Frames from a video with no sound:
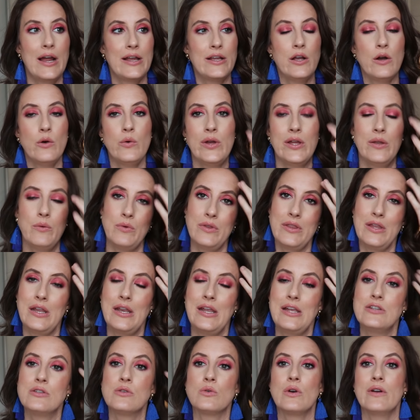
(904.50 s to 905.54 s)
I go in with
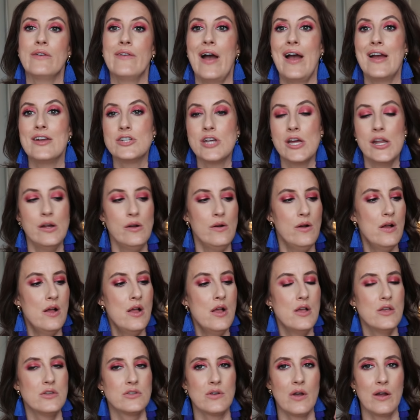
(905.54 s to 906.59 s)
any sort of eyeshadow.
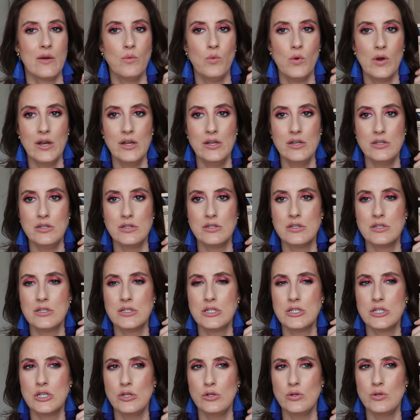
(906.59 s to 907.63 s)
So I want to
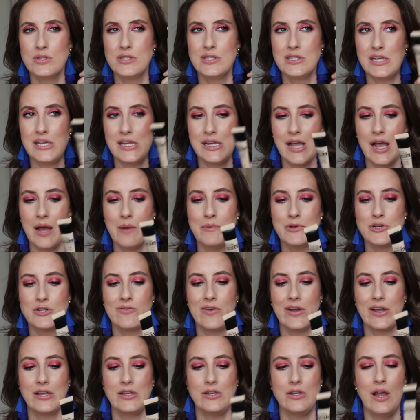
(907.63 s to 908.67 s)
to see how much
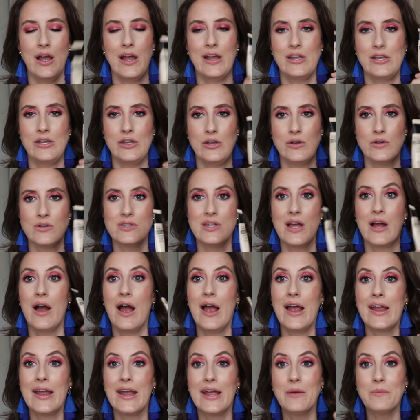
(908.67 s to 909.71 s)
of I can I can use. Now
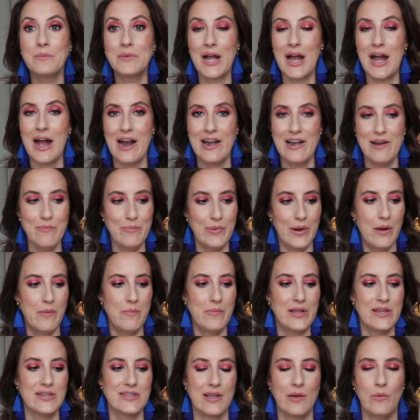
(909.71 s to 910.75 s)
I am kind of
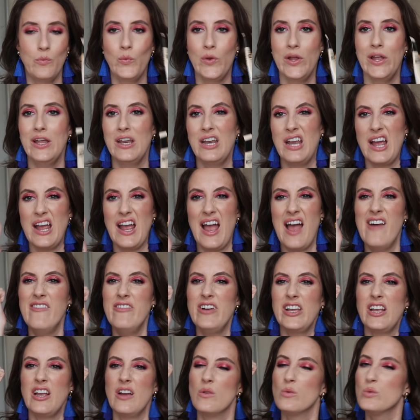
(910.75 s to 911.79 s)
bummed because I went and I have
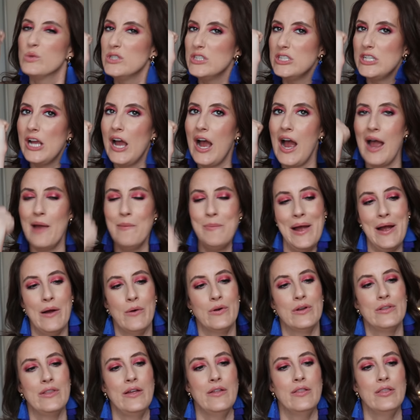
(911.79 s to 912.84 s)
like a really high
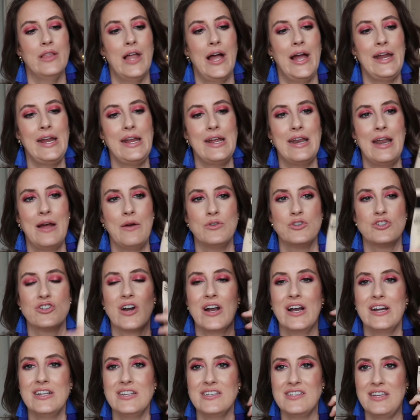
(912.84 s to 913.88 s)
powered light and I was
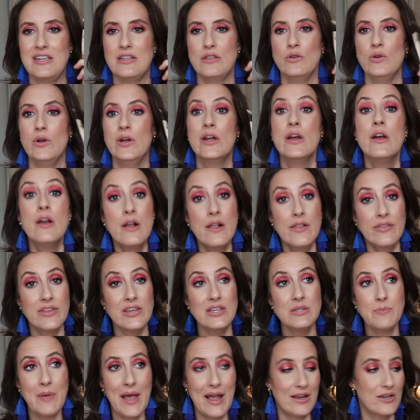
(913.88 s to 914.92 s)
trying to see through it.
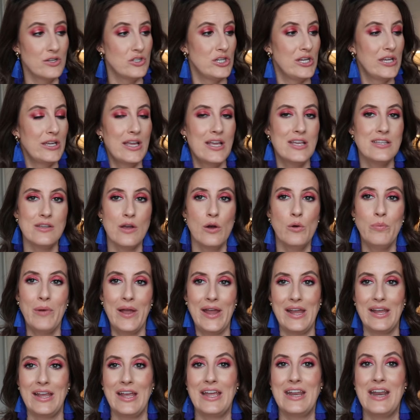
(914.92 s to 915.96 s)
This packaging is
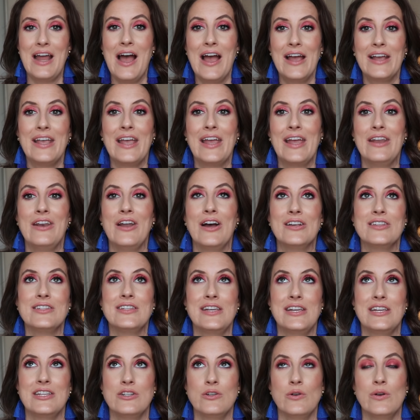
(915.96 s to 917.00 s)
opaque and I cannot
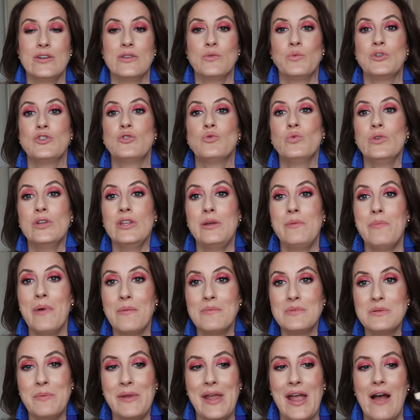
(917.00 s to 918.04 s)
see into it, which really
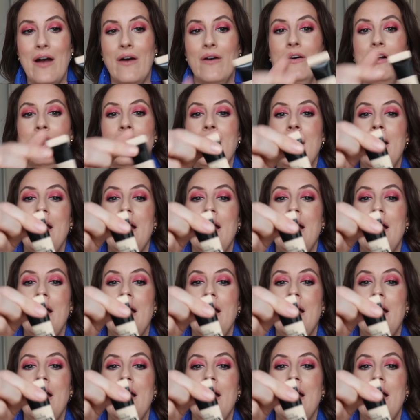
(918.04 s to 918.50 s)
bums me out.